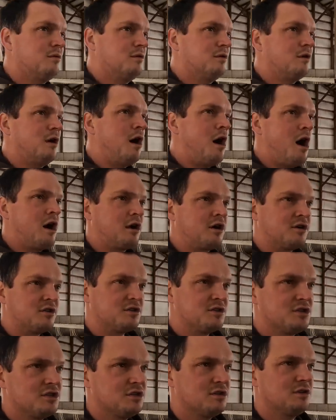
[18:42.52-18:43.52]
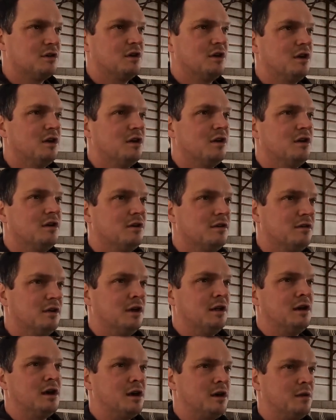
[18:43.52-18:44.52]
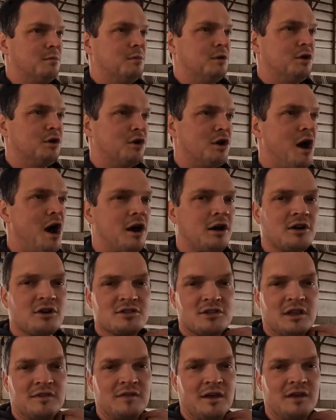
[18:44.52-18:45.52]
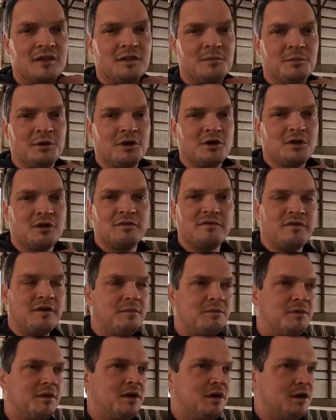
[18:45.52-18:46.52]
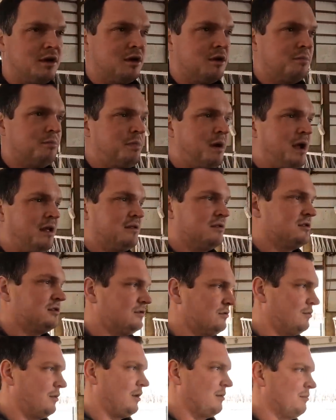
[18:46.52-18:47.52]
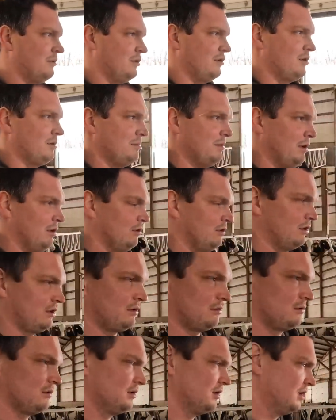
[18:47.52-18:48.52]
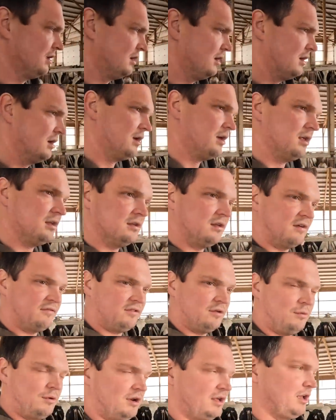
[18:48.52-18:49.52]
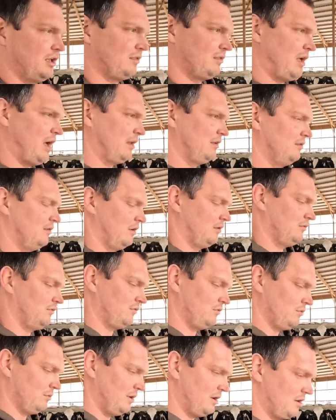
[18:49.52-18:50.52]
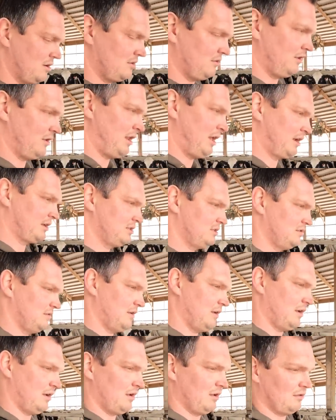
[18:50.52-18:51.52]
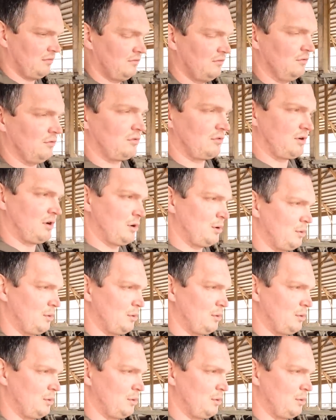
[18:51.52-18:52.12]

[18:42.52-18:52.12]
augers in our manure augers that take the manure from the pens to our manure building. Definitely want to get that done too here in the next 2-3